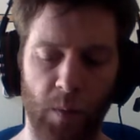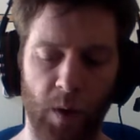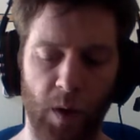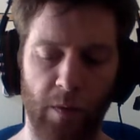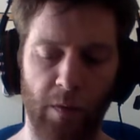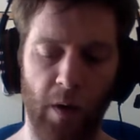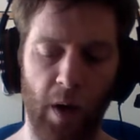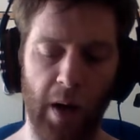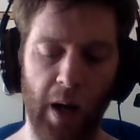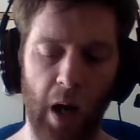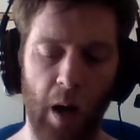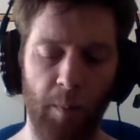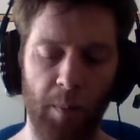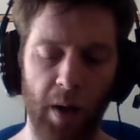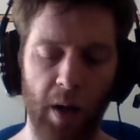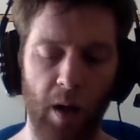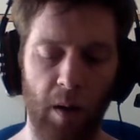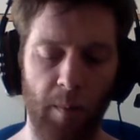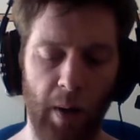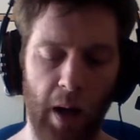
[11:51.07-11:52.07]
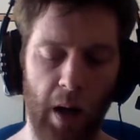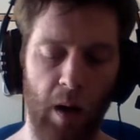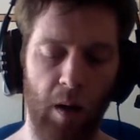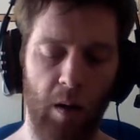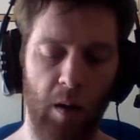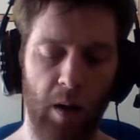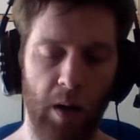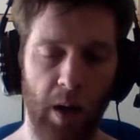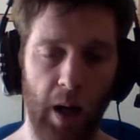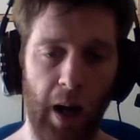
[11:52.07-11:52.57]
find out a bit about
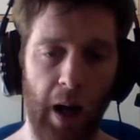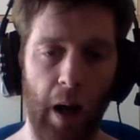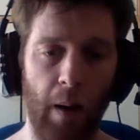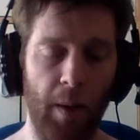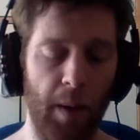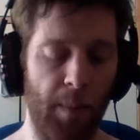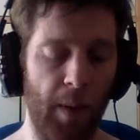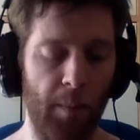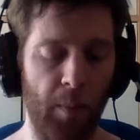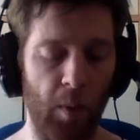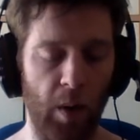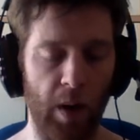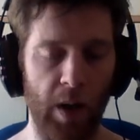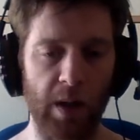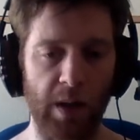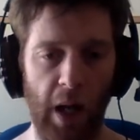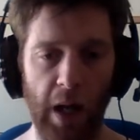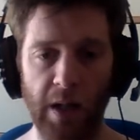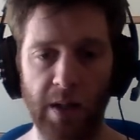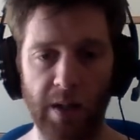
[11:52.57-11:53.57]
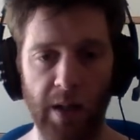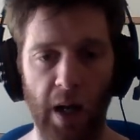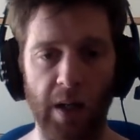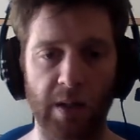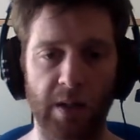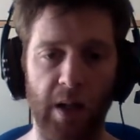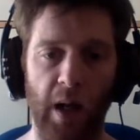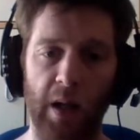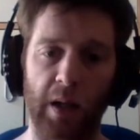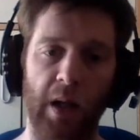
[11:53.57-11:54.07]
how many people they
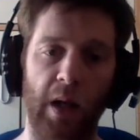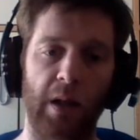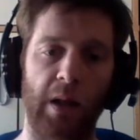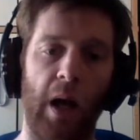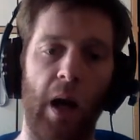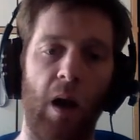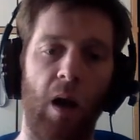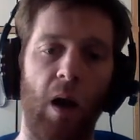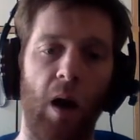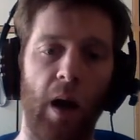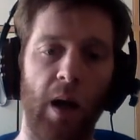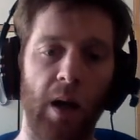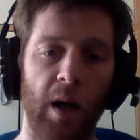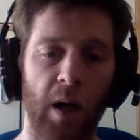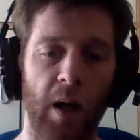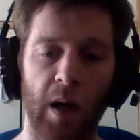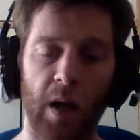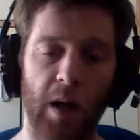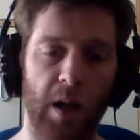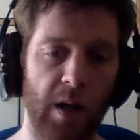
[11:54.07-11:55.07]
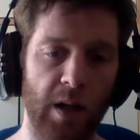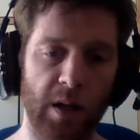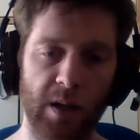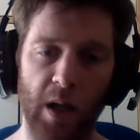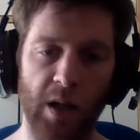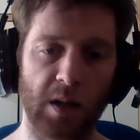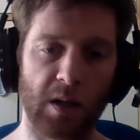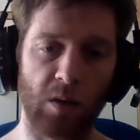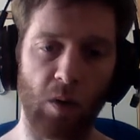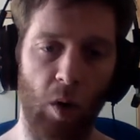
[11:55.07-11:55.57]
test that get that high. He
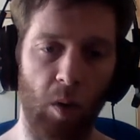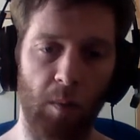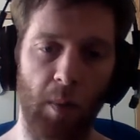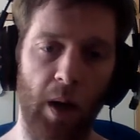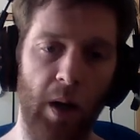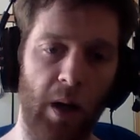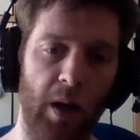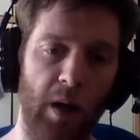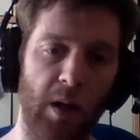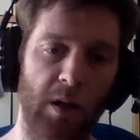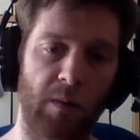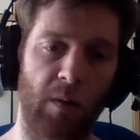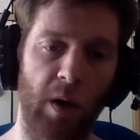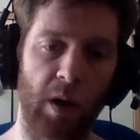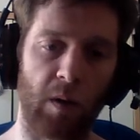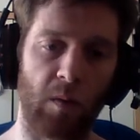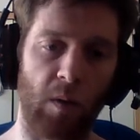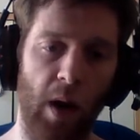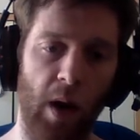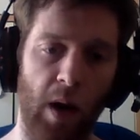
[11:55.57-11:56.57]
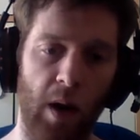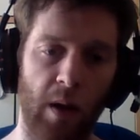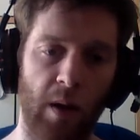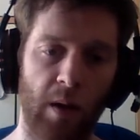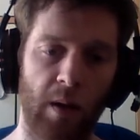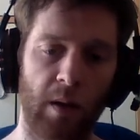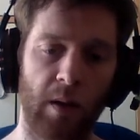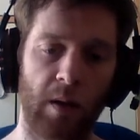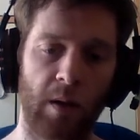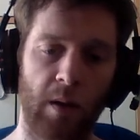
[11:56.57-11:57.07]
says not many. It's very rare.
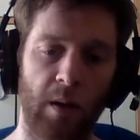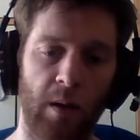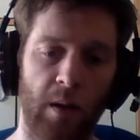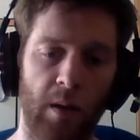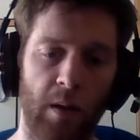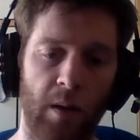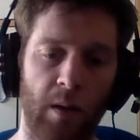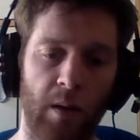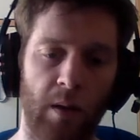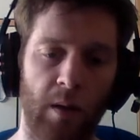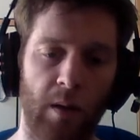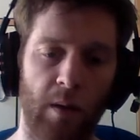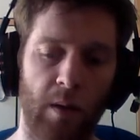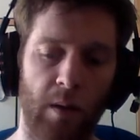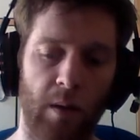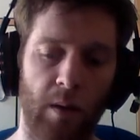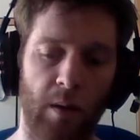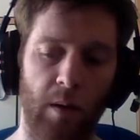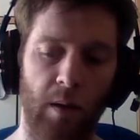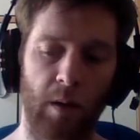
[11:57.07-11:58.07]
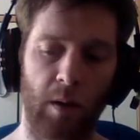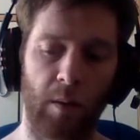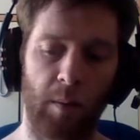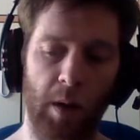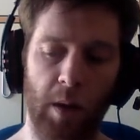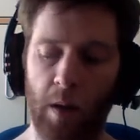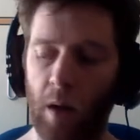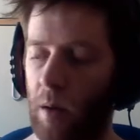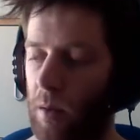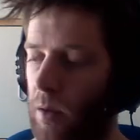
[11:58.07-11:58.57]
I
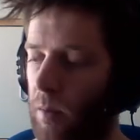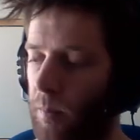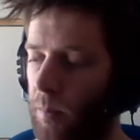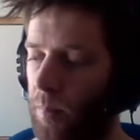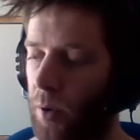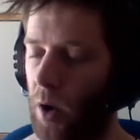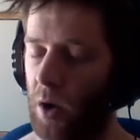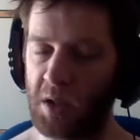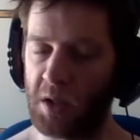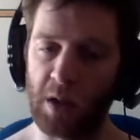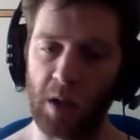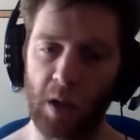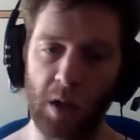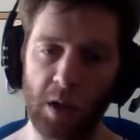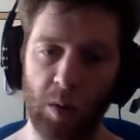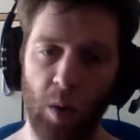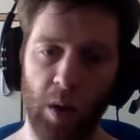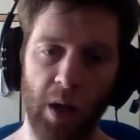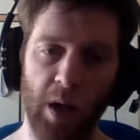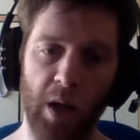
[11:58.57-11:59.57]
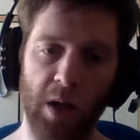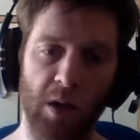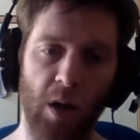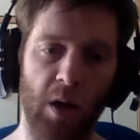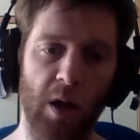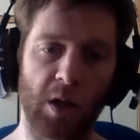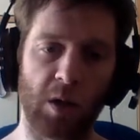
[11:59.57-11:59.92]
mean, a person in their 20s, early